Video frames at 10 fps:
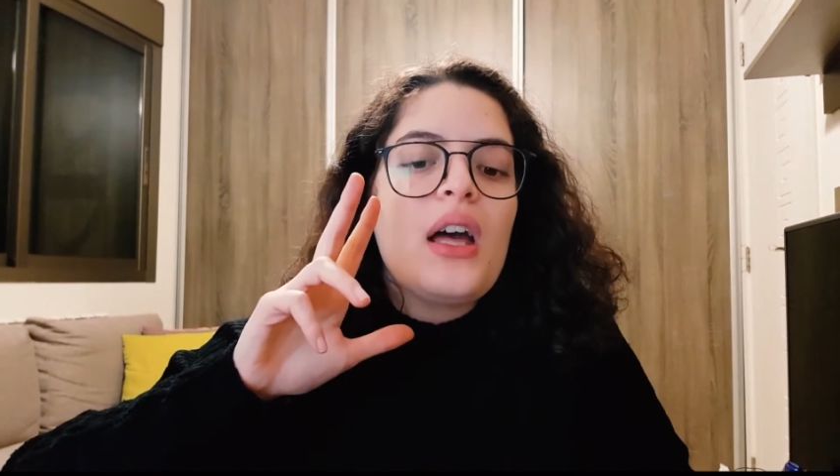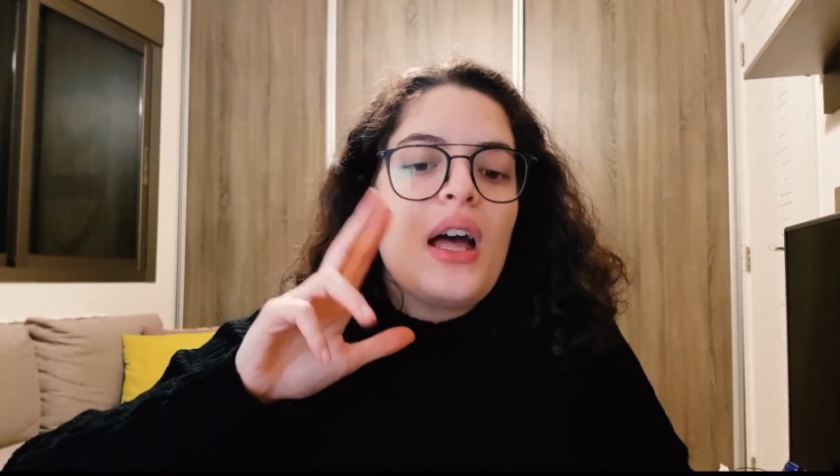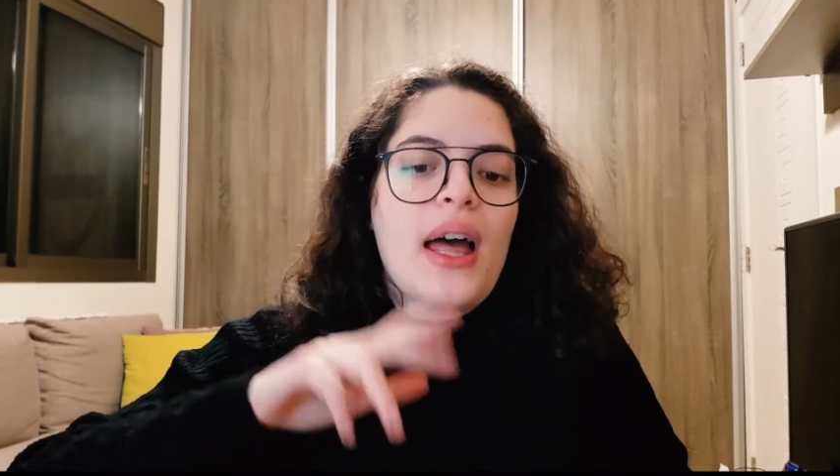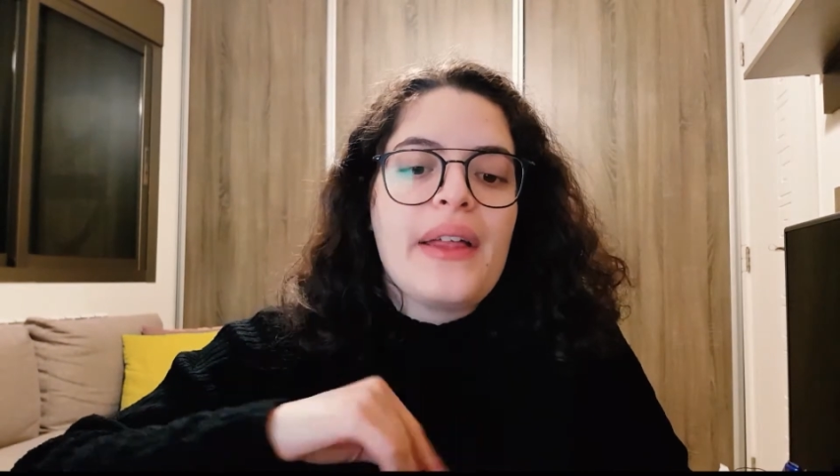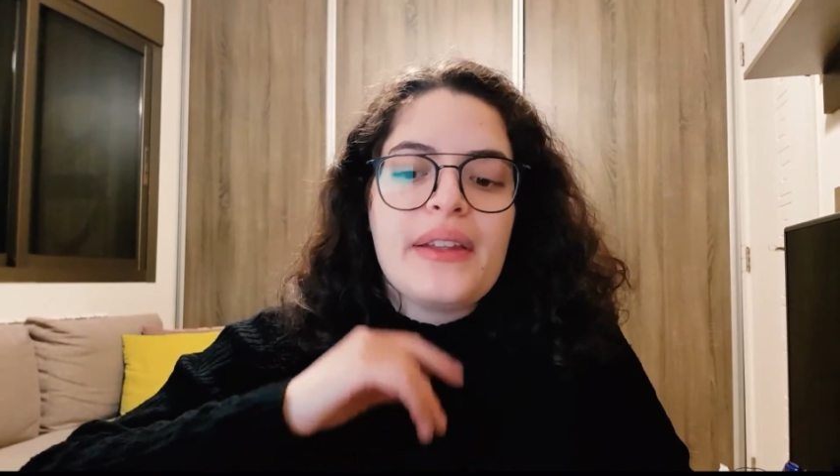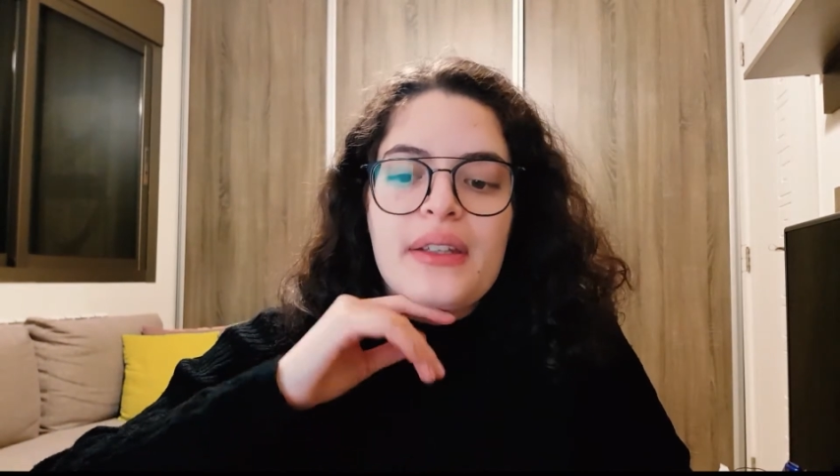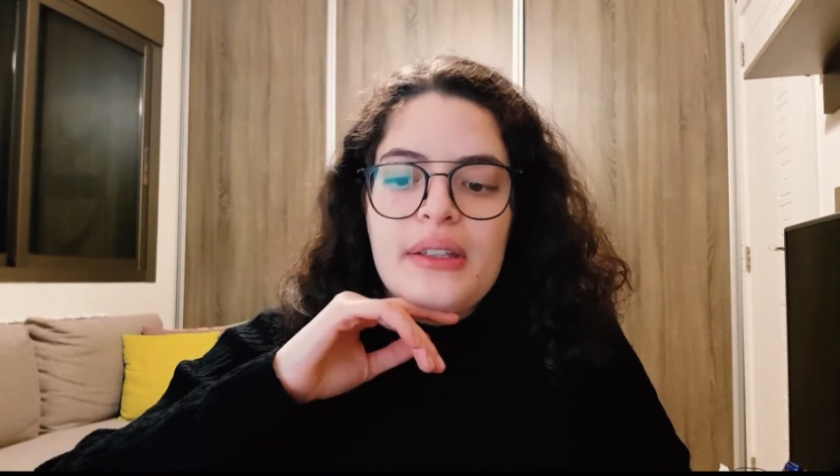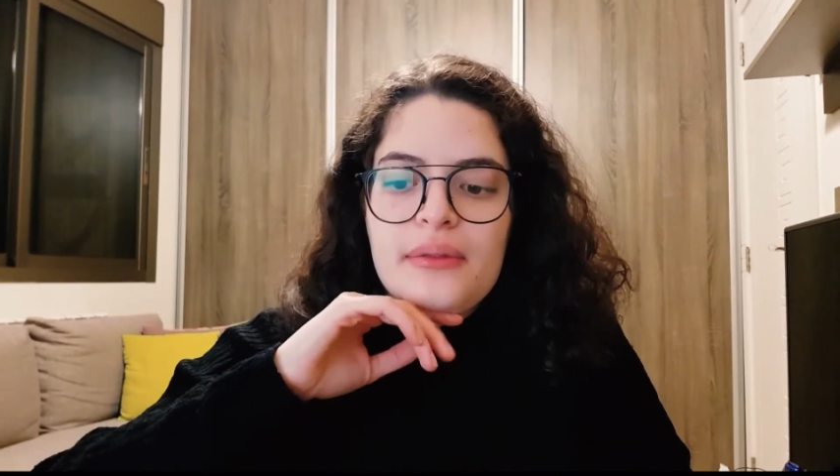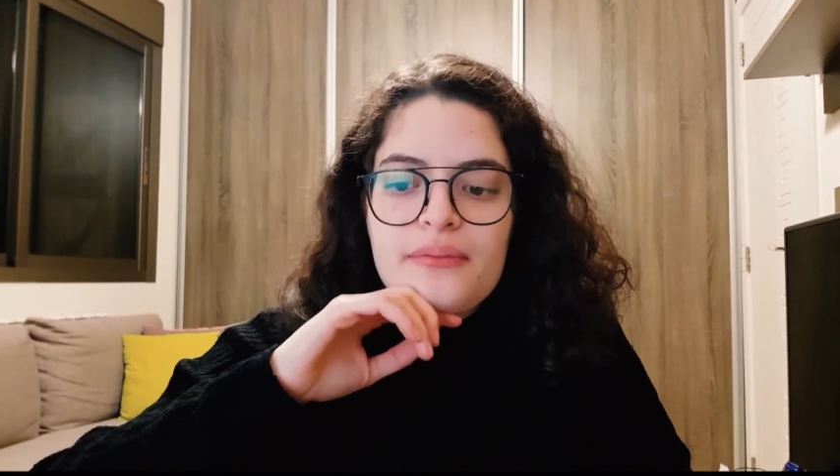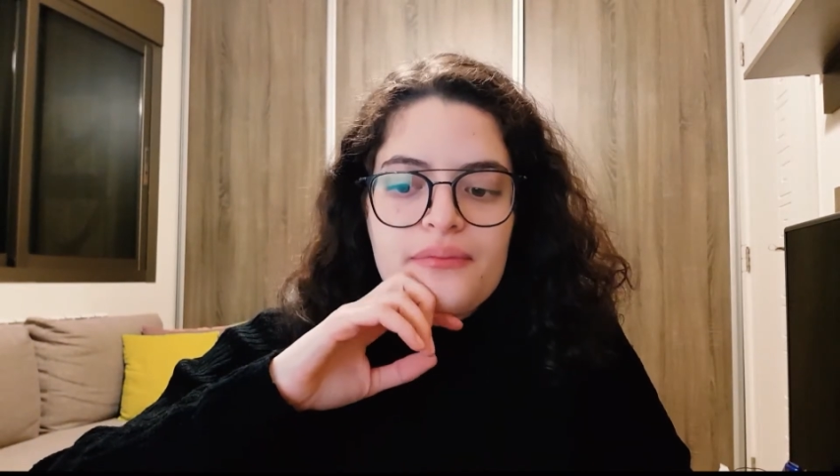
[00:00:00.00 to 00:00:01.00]
And
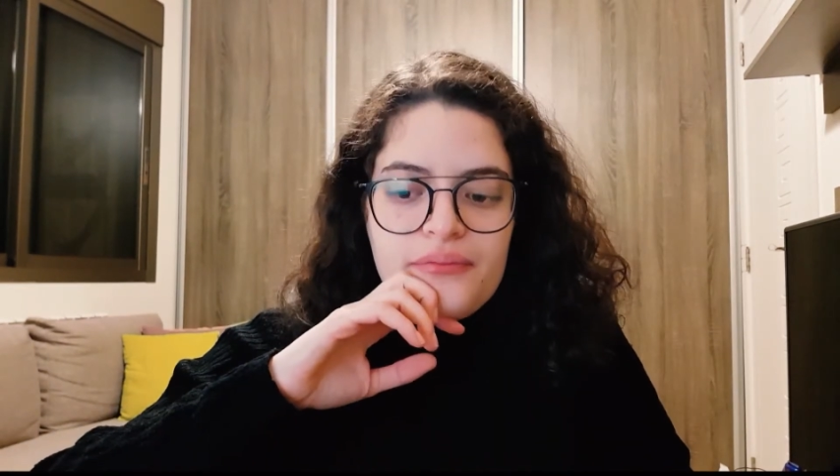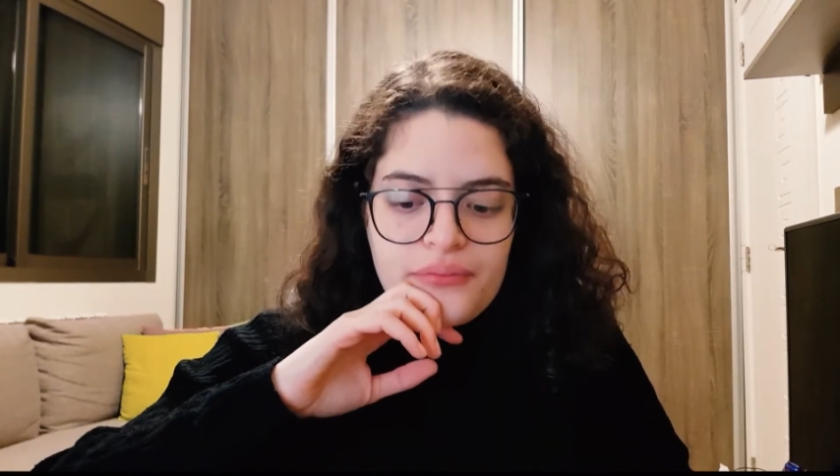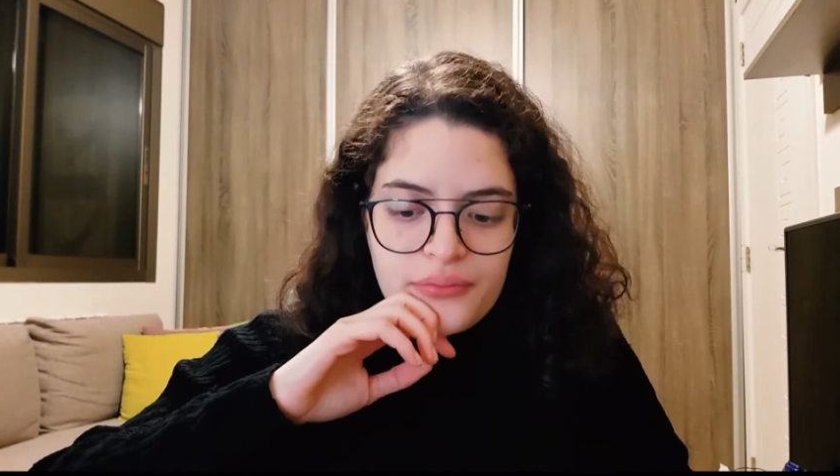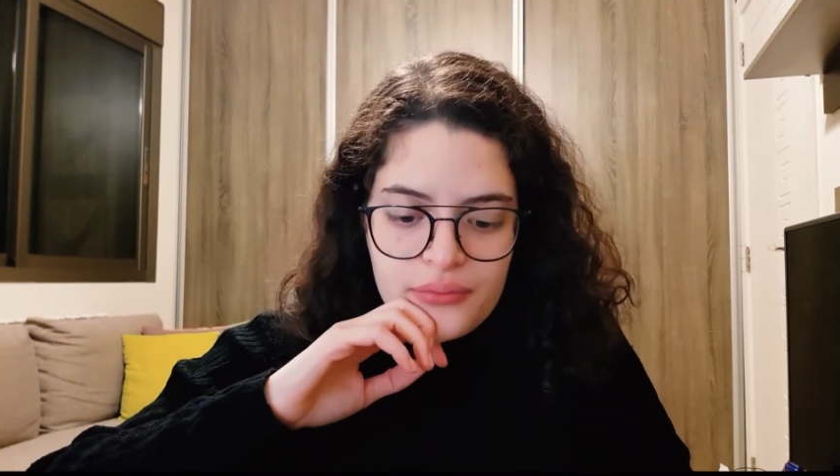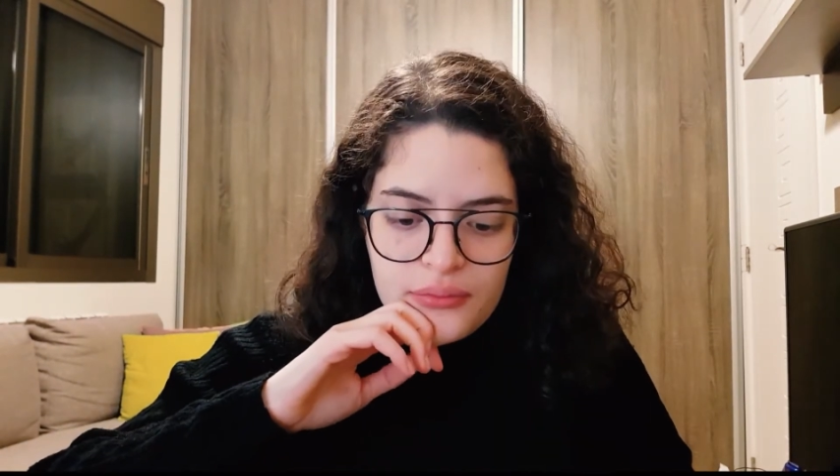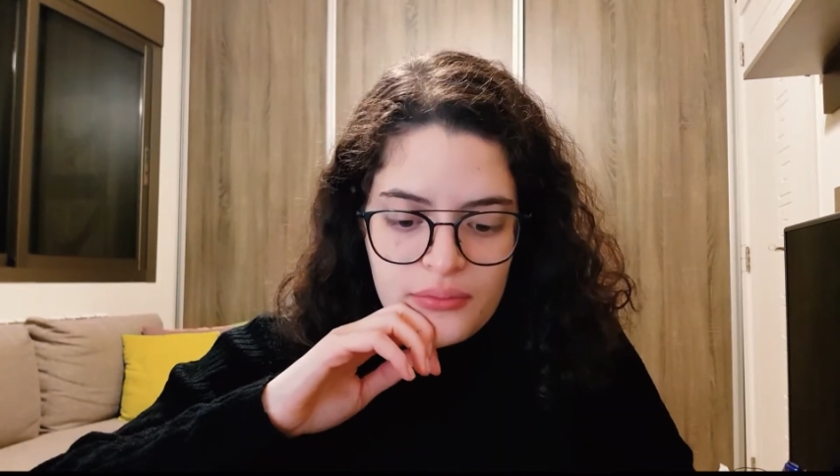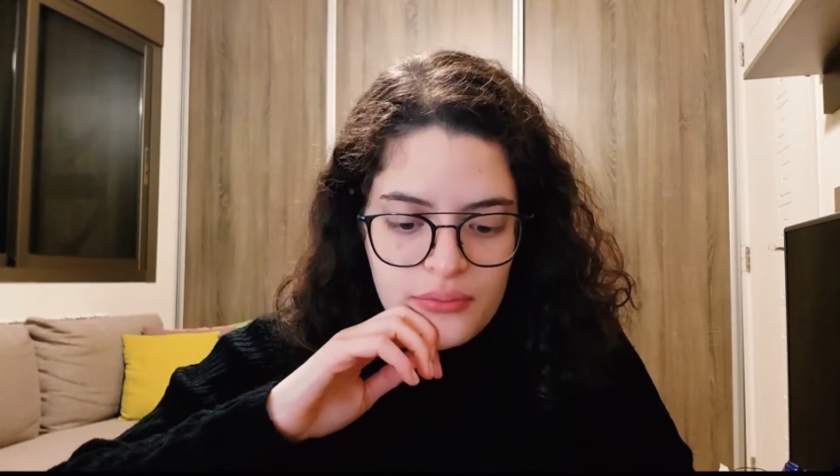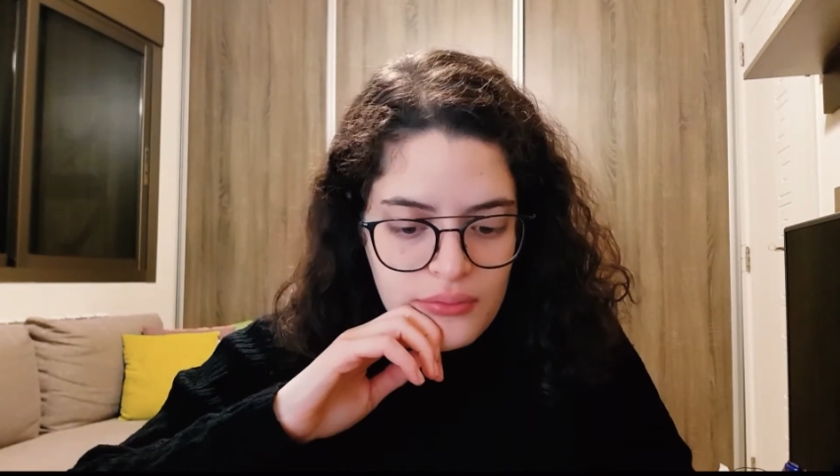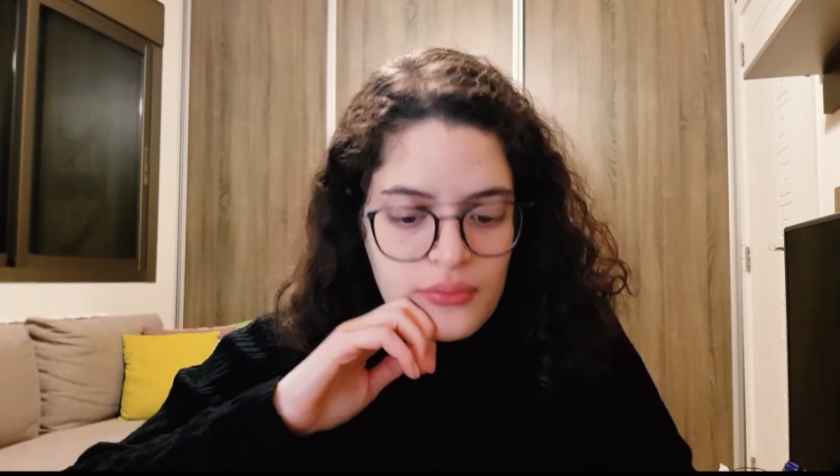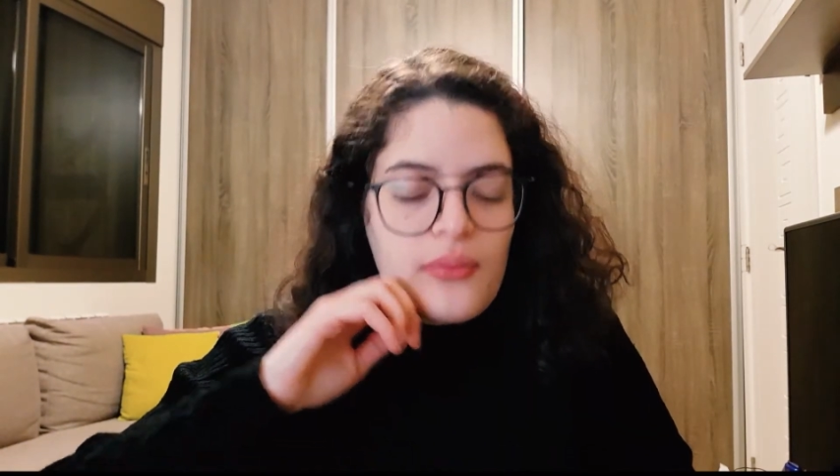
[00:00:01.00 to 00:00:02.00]

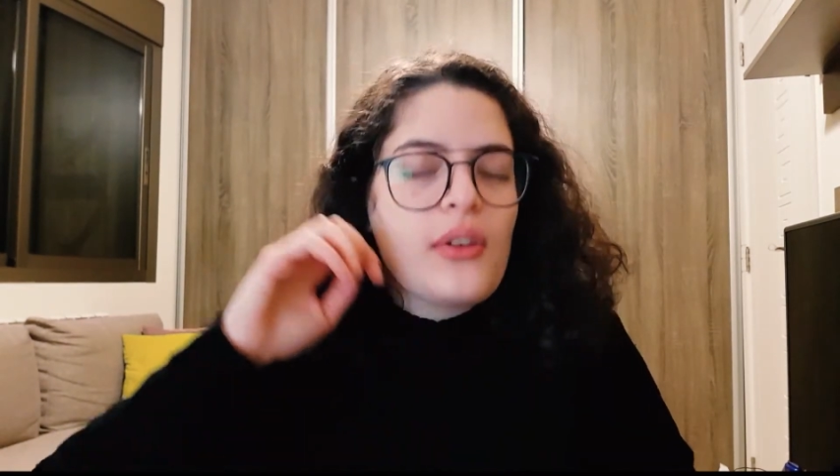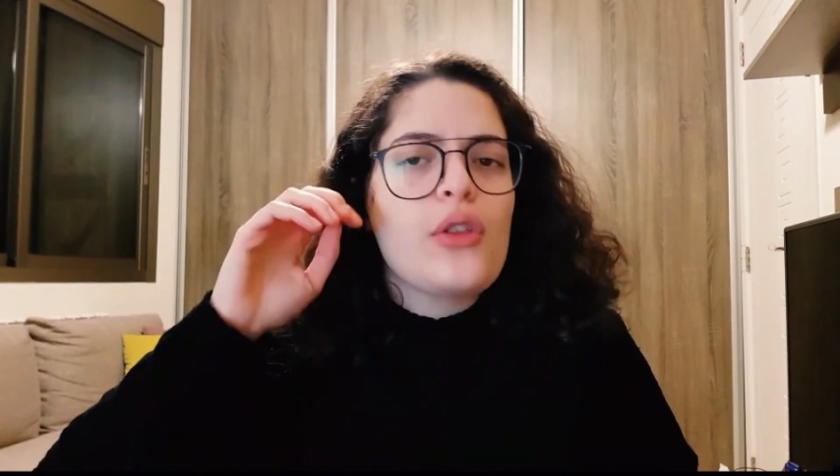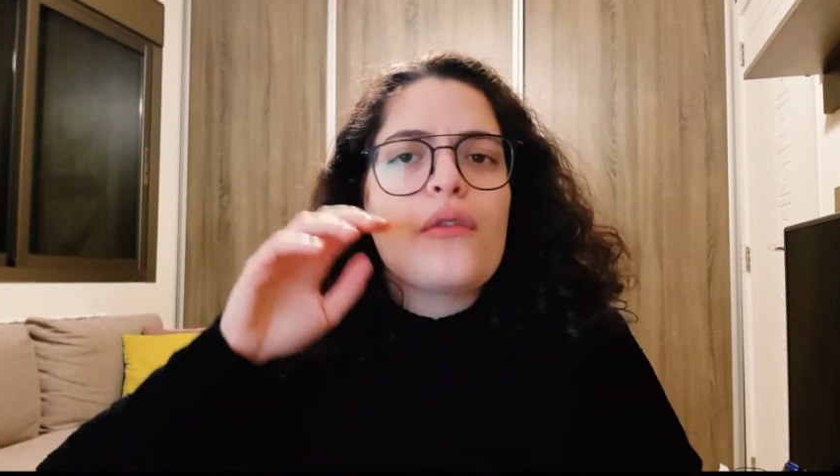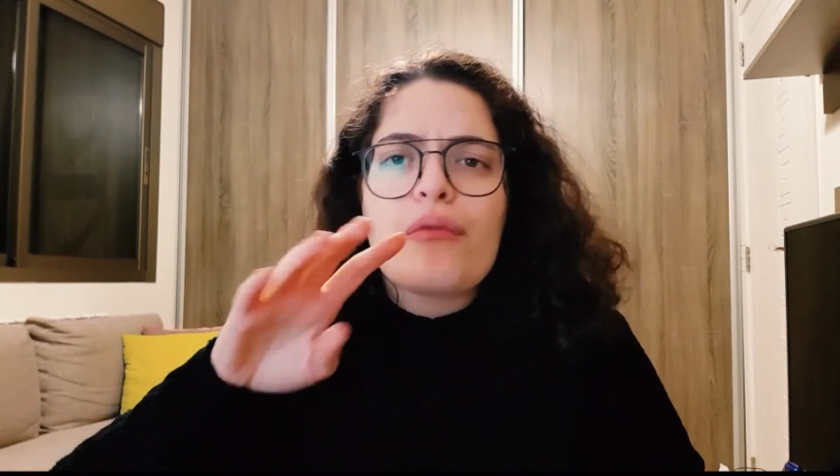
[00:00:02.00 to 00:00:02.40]
the